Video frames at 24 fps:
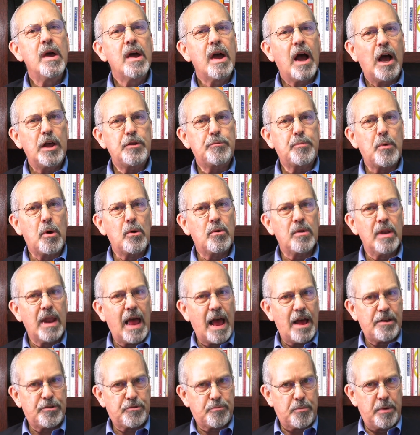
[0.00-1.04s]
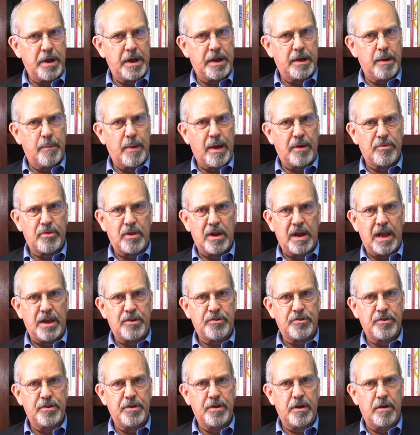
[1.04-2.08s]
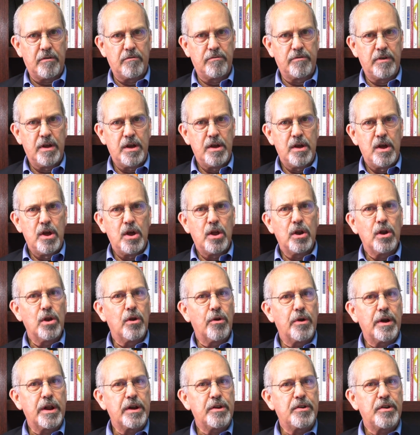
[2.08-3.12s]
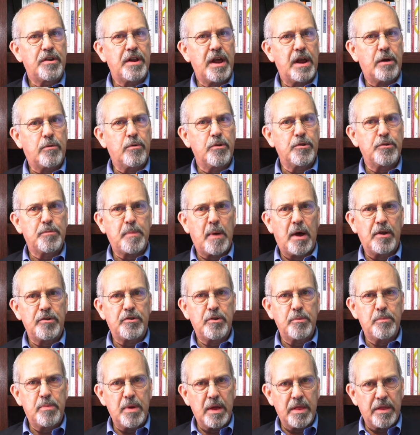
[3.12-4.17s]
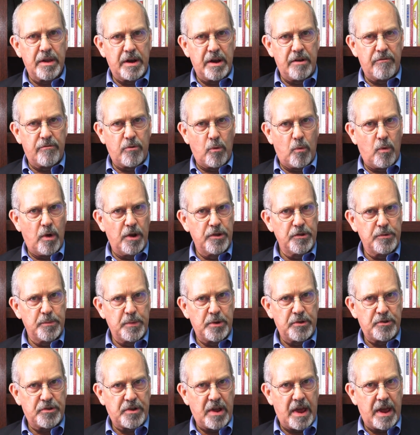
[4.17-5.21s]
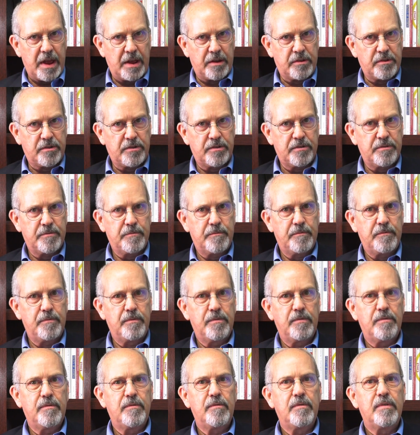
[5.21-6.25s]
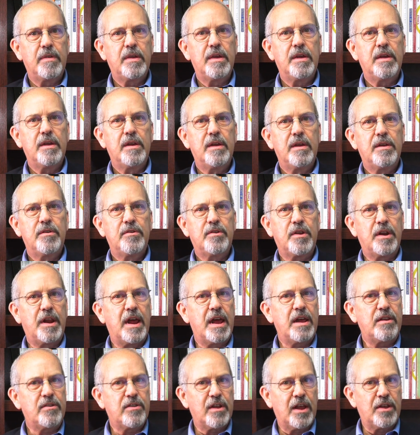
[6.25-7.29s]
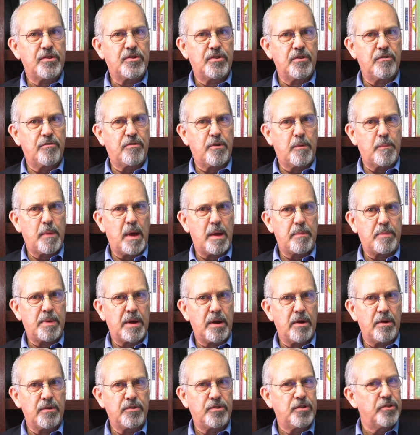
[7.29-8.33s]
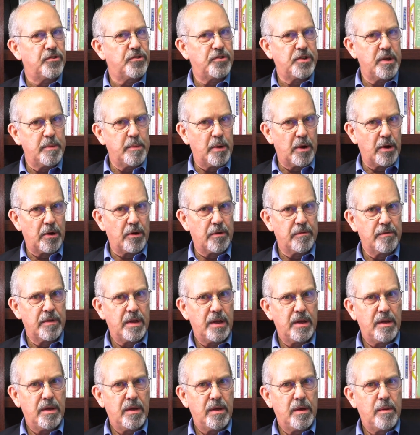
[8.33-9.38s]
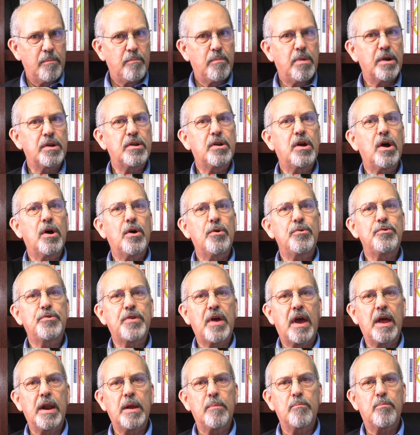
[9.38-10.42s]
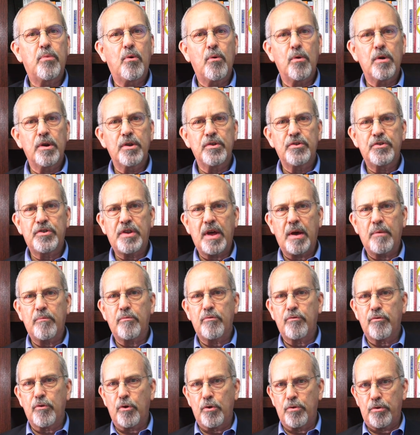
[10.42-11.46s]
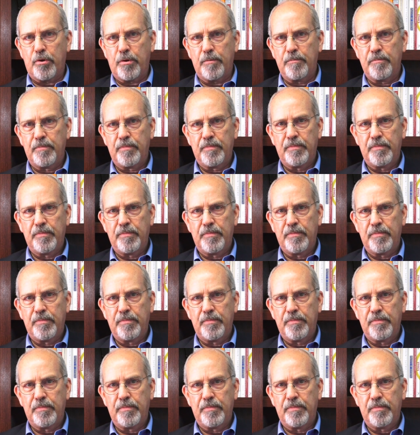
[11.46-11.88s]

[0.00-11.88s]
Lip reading: I spoke last week about the lesson of learning to take responsibility for one's mistakes. Today's lesson from my parents is similar, but goes an important step further.